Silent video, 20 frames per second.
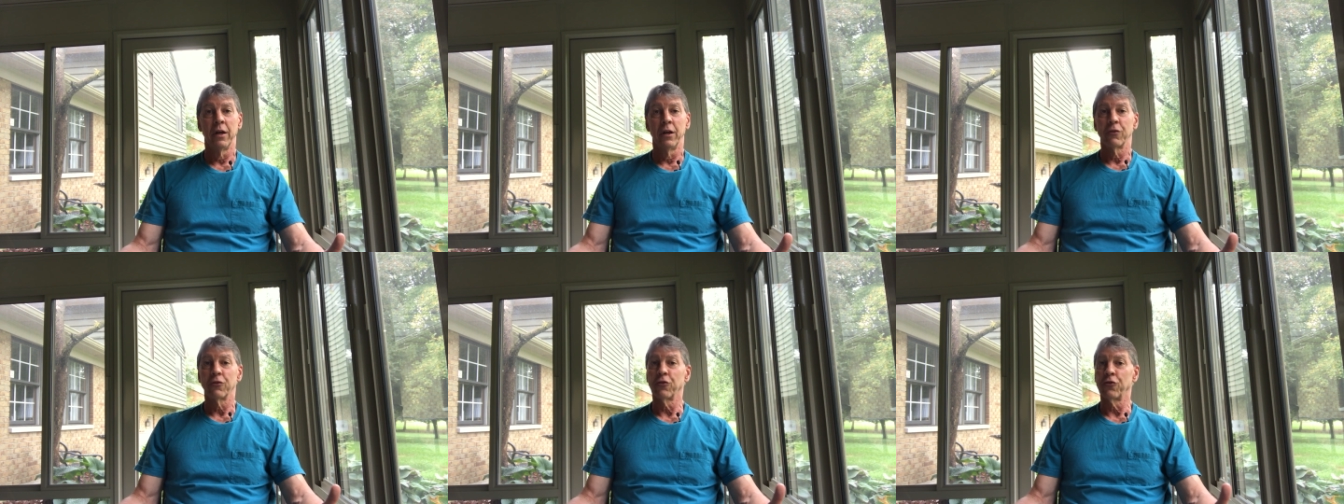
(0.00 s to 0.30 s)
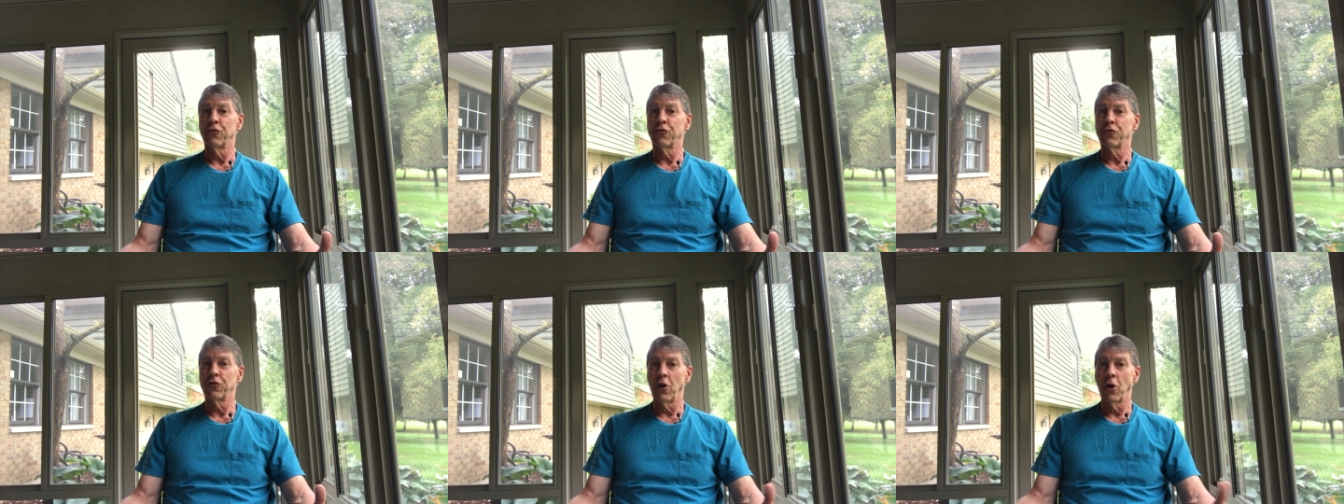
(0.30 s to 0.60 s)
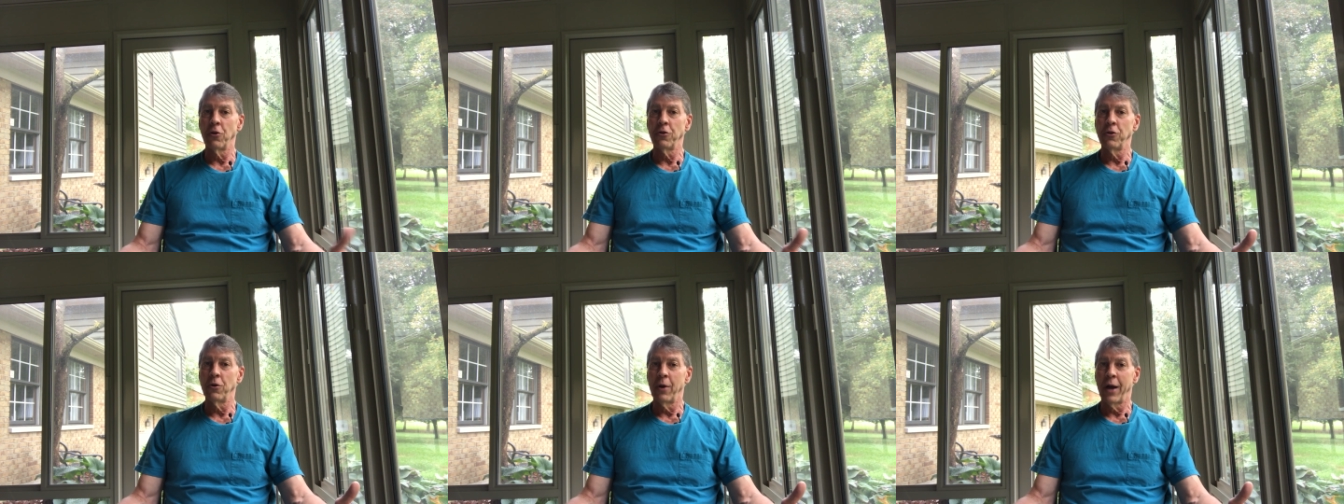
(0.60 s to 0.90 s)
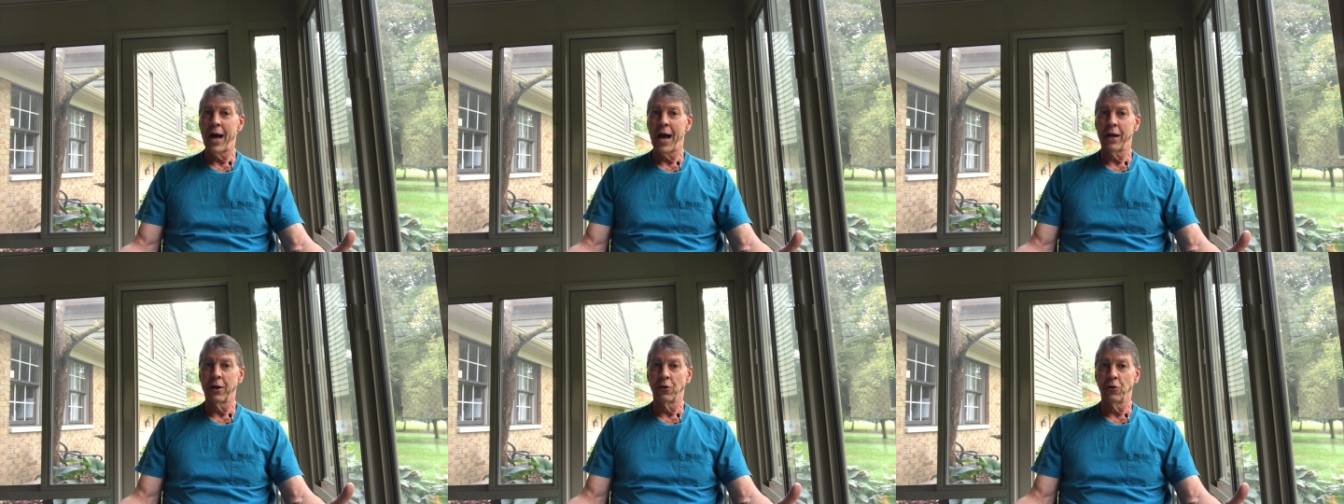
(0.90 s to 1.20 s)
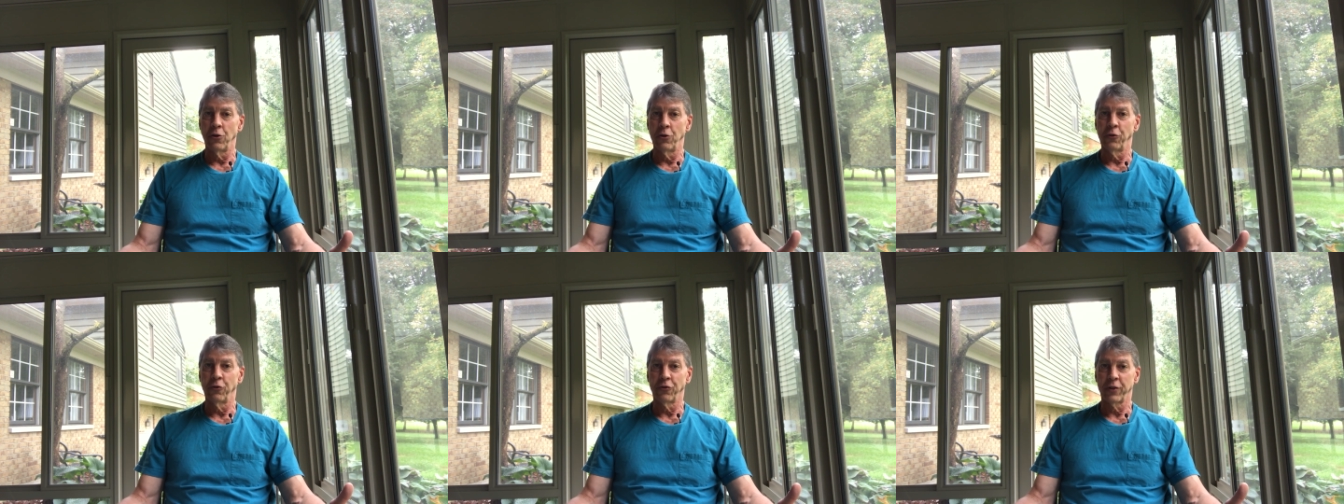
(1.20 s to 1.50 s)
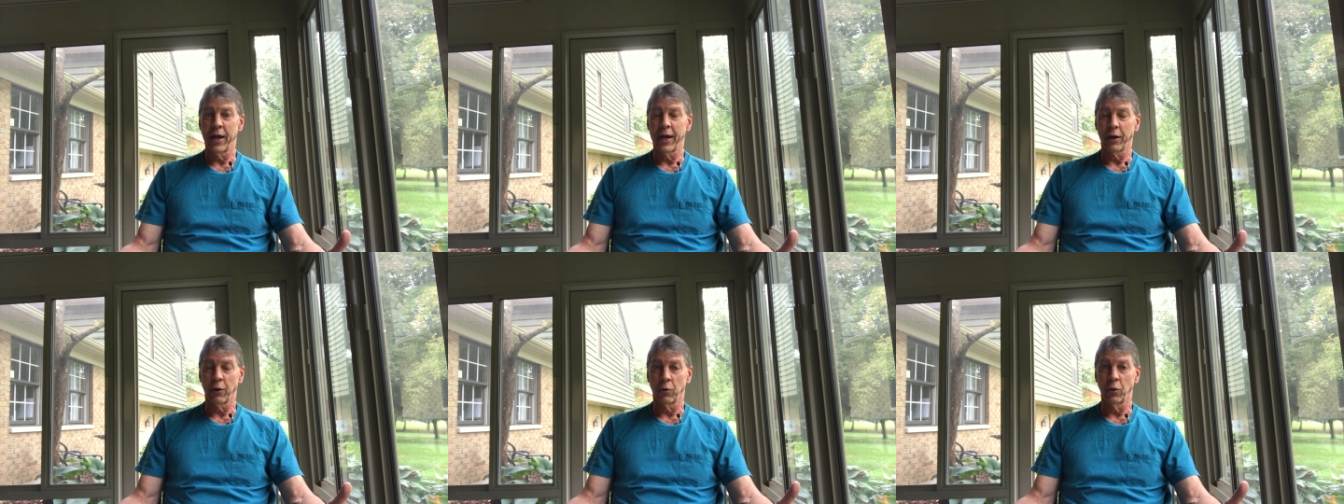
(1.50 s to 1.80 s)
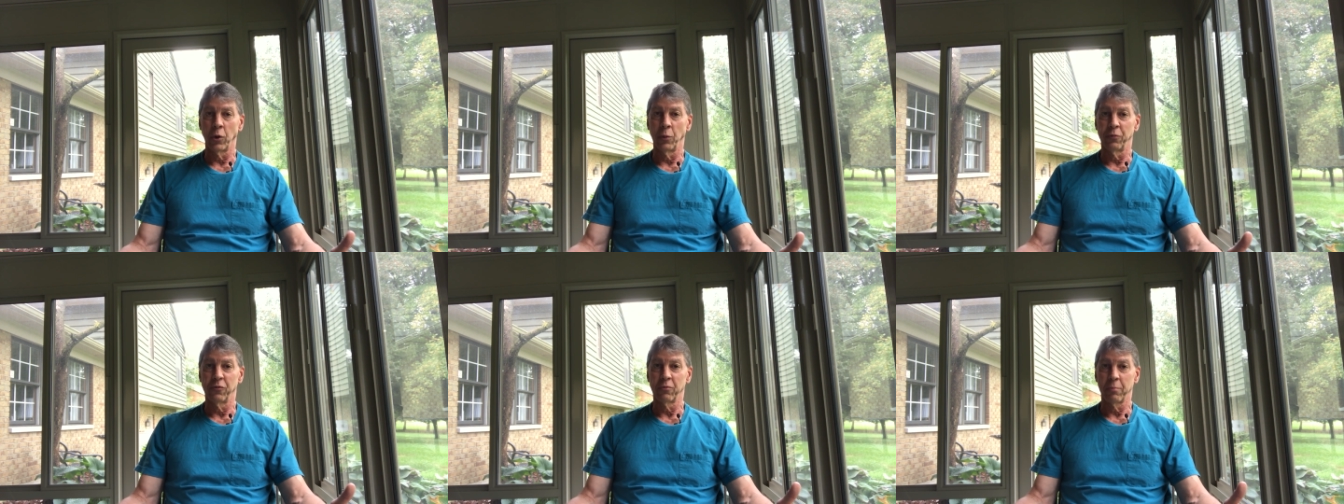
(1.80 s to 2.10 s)
to show you how to use that
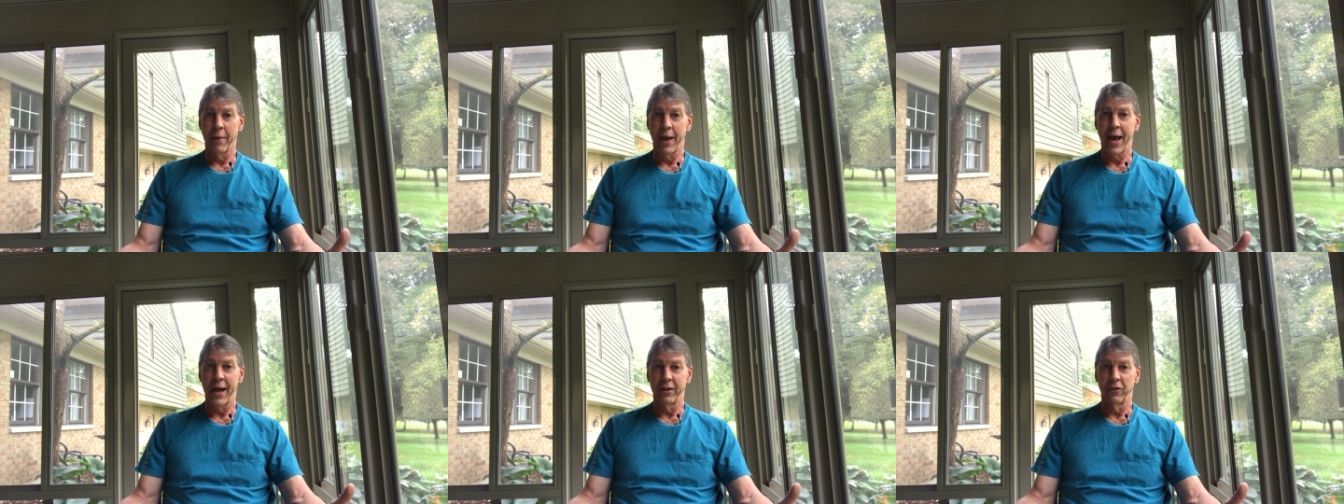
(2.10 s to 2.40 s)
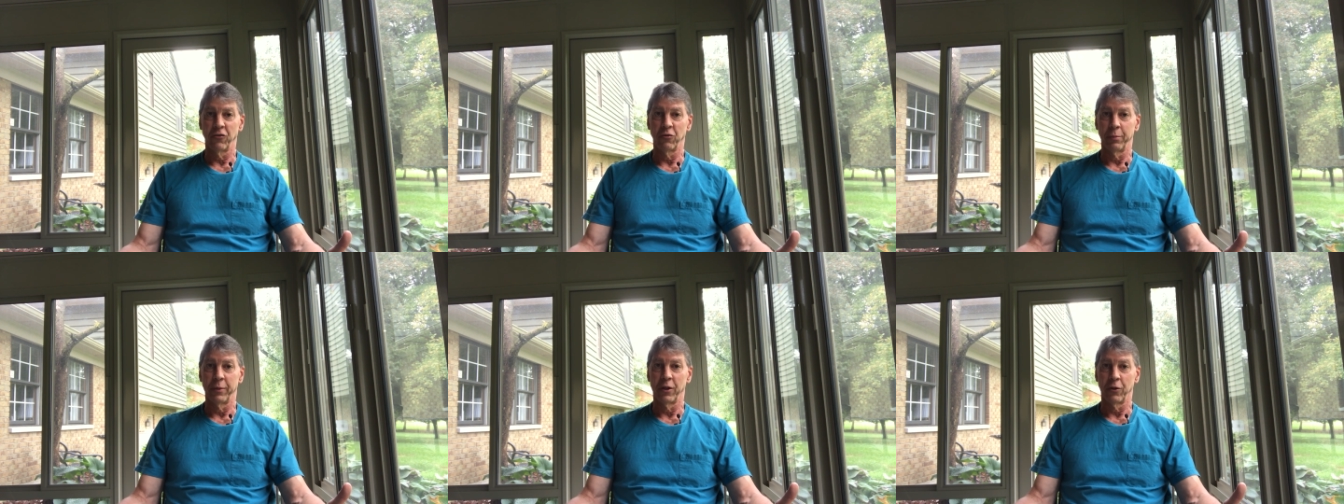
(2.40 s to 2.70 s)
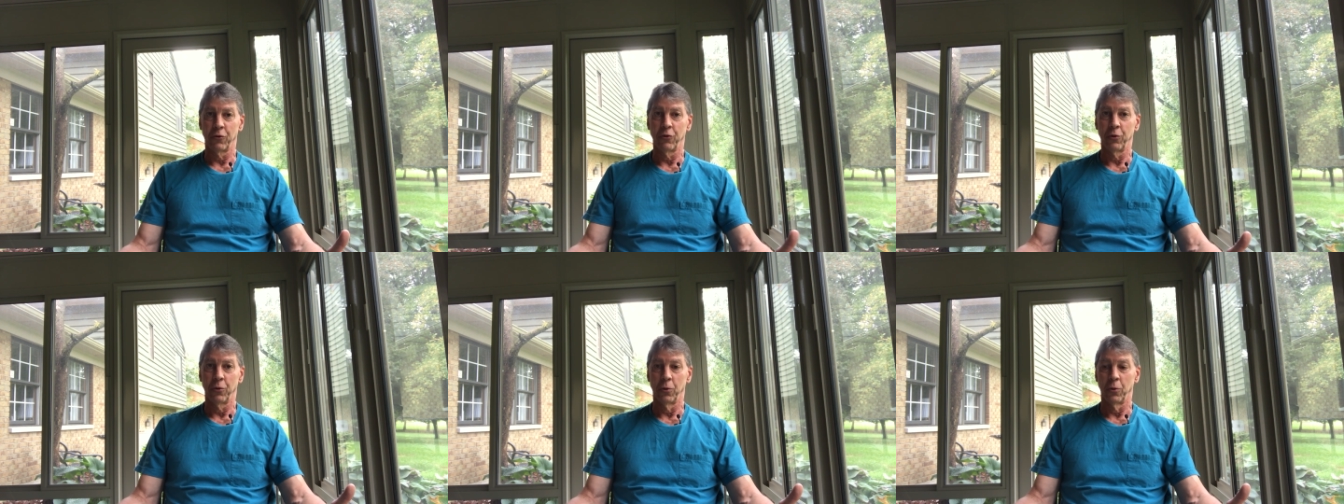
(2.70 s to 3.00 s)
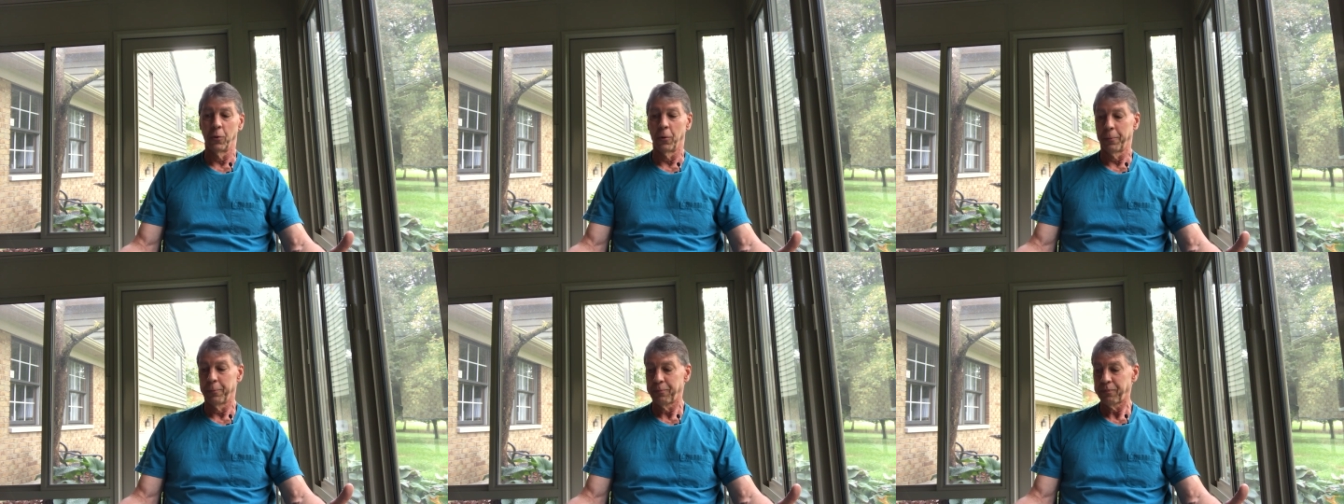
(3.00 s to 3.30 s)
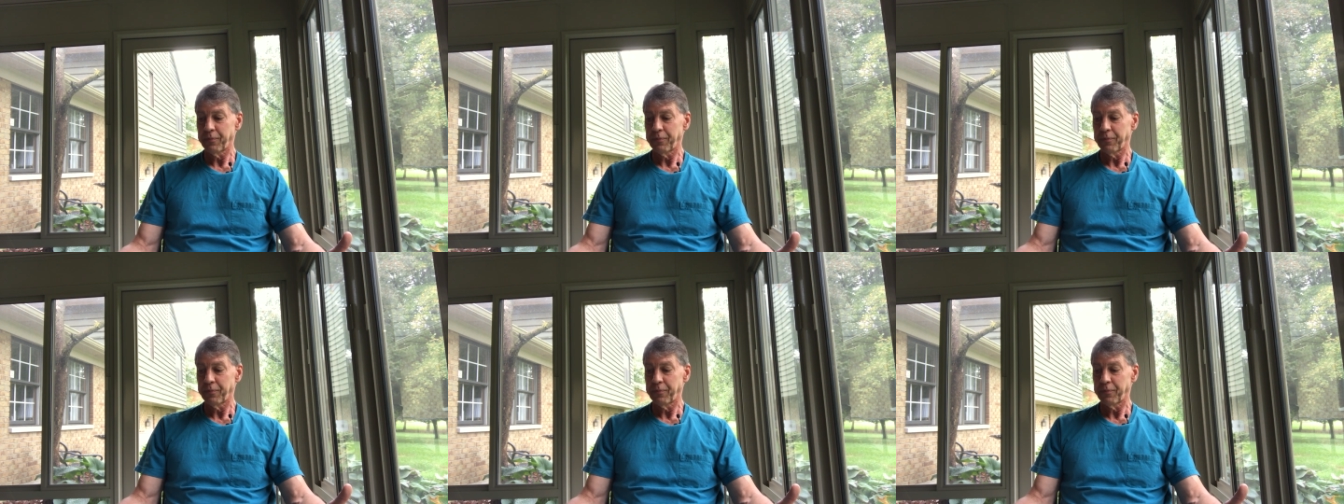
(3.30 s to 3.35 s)
groups management tool.